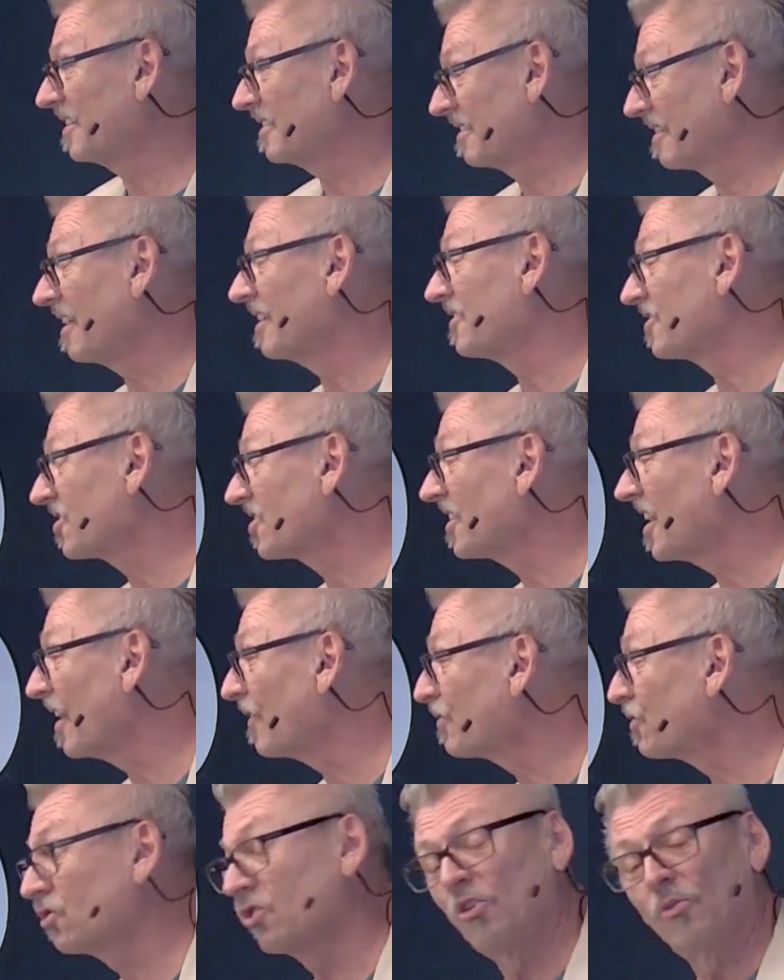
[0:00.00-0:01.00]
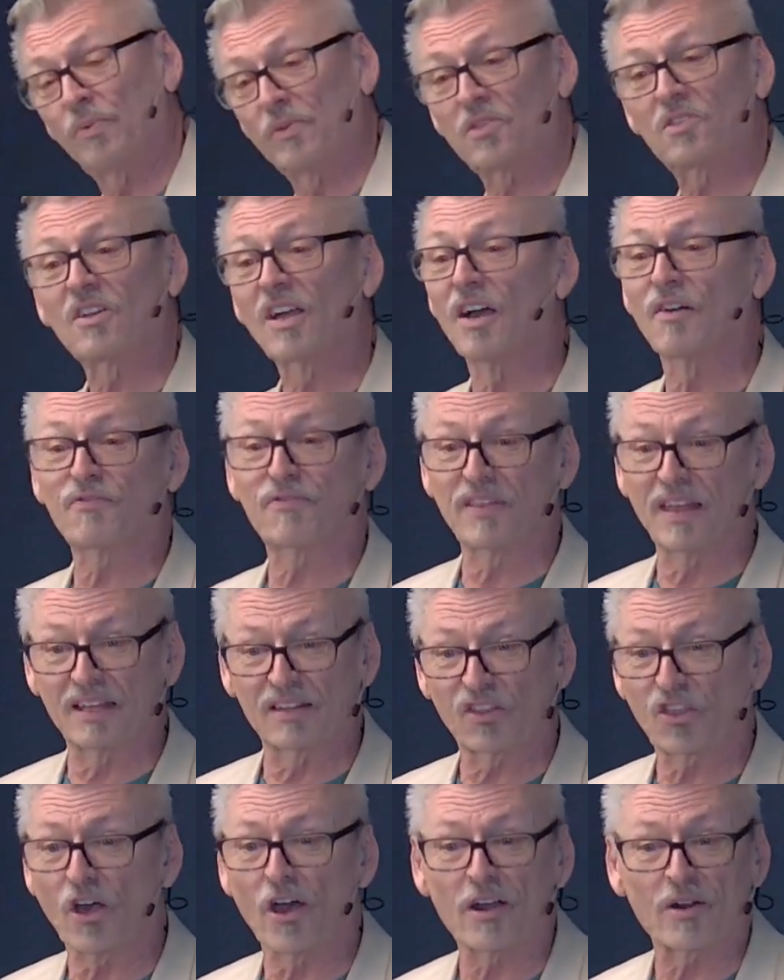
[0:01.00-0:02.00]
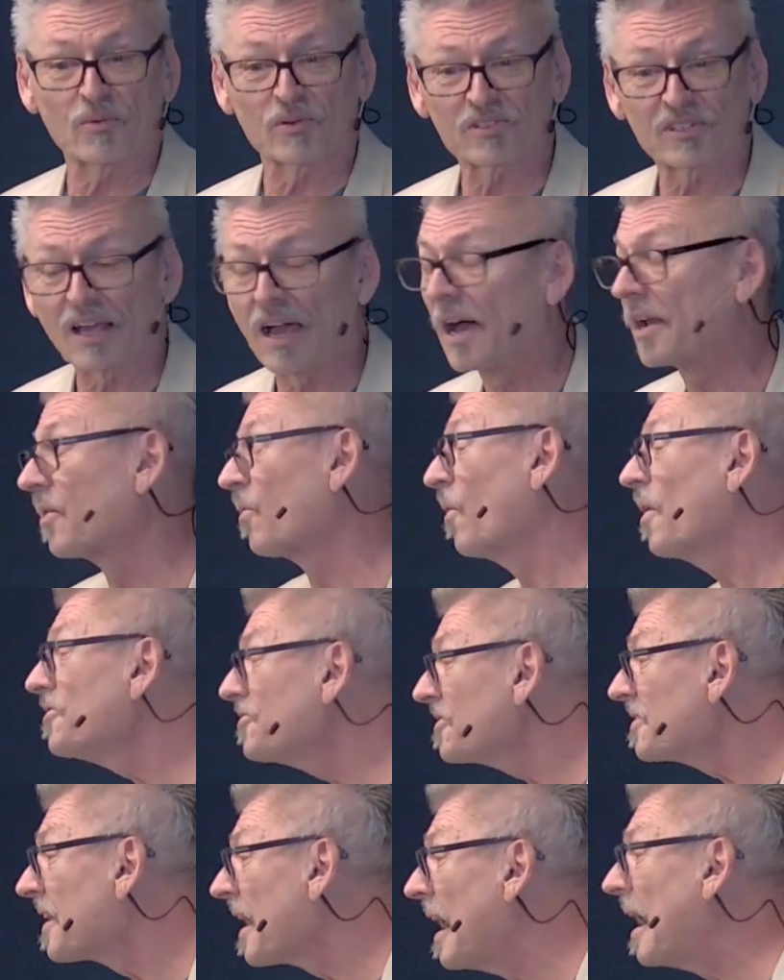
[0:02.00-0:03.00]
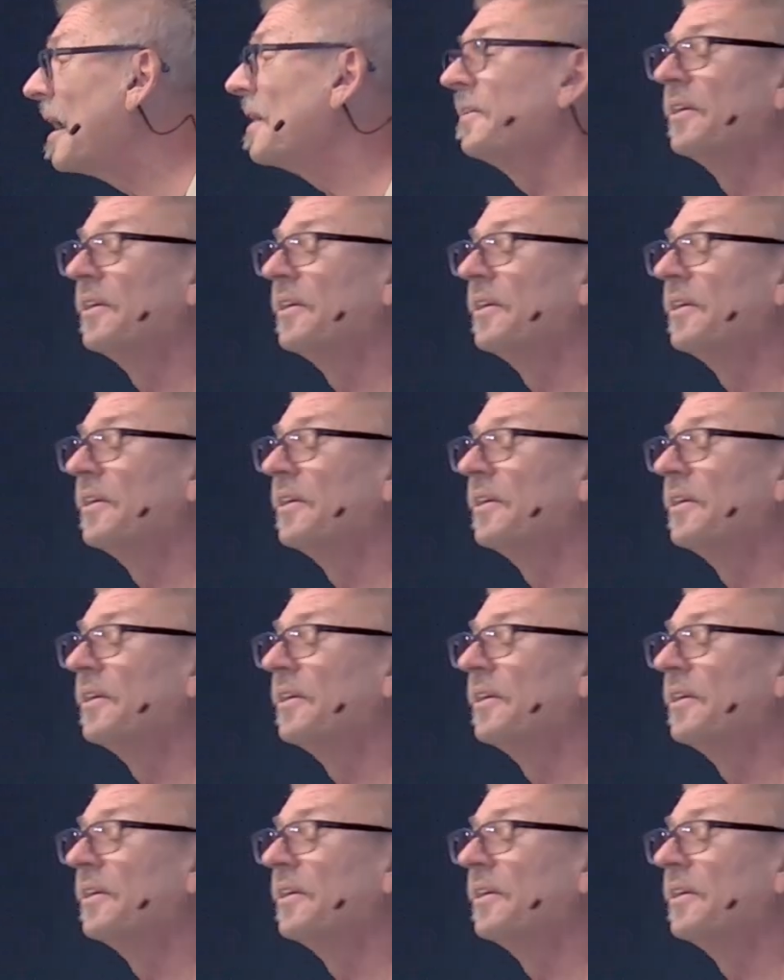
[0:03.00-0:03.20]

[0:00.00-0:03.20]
done stuff, stupid stuff, that thought it was God and wasn't God,